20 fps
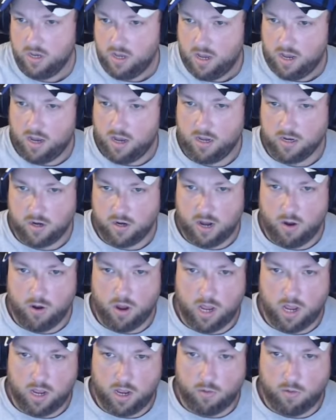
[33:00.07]
I
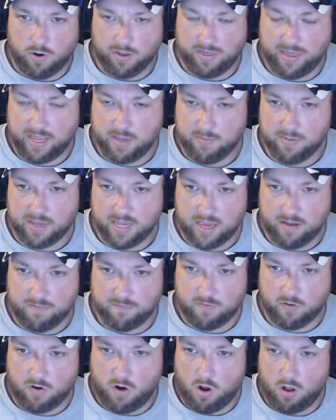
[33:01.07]
want to thank him again
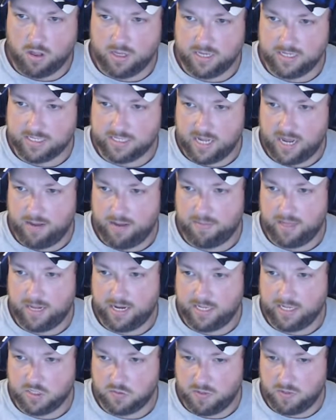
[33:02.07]
for all of his time that
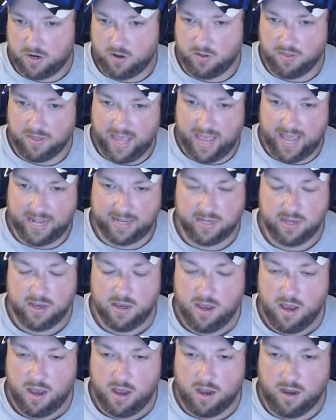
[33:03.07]
he spent on that.
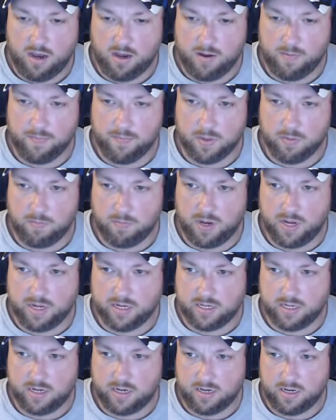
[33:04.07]

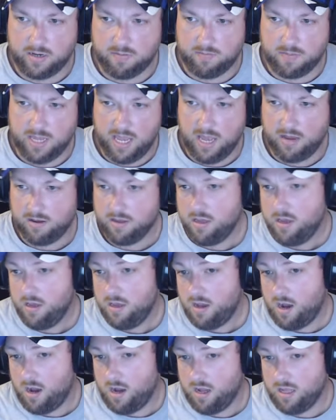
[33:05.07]
But yeah,
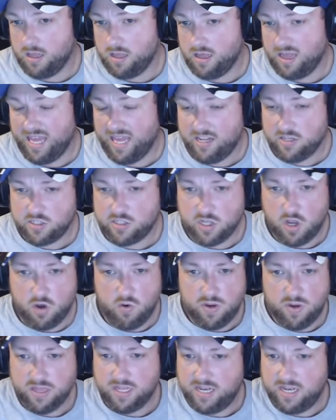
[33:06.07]
let us
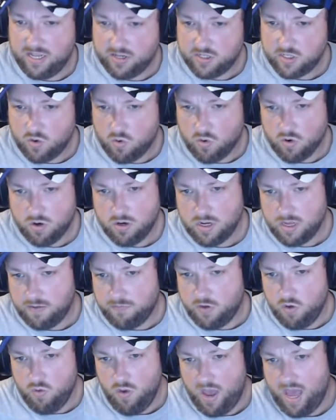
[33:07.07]
know in the Discord
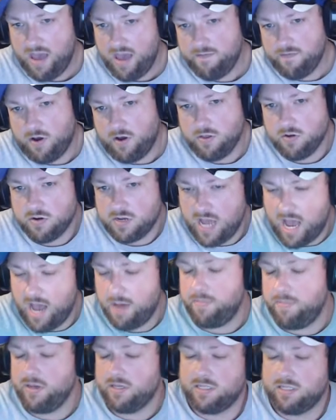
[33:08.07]
if you have other
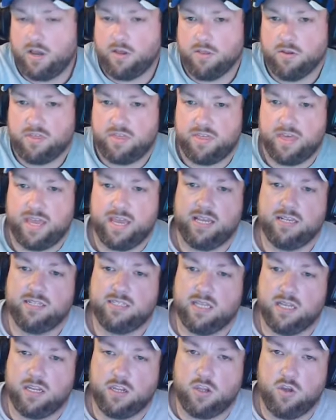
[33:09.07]
topics, other things
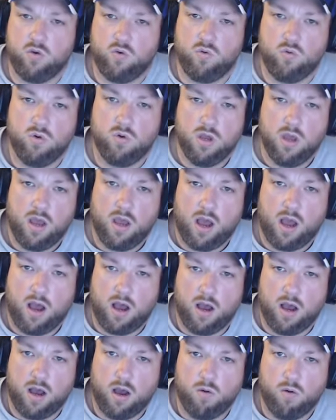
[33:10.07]
that you
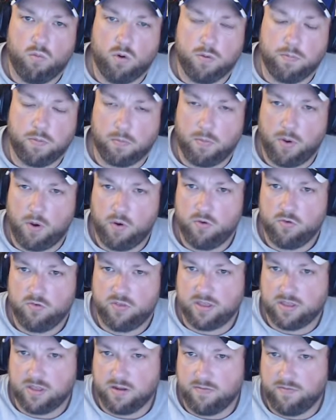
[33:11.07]
would propose
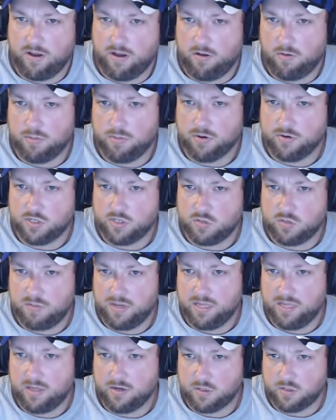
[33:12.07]
that the developers
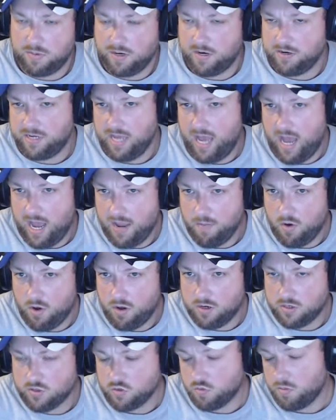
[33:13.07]
spend their spare time
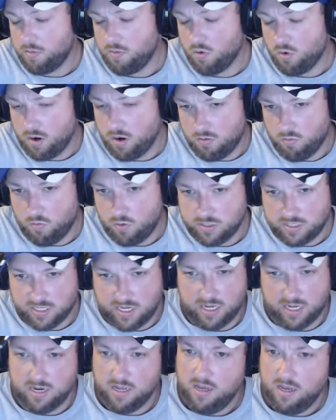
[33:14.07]
on. Because remember, once again,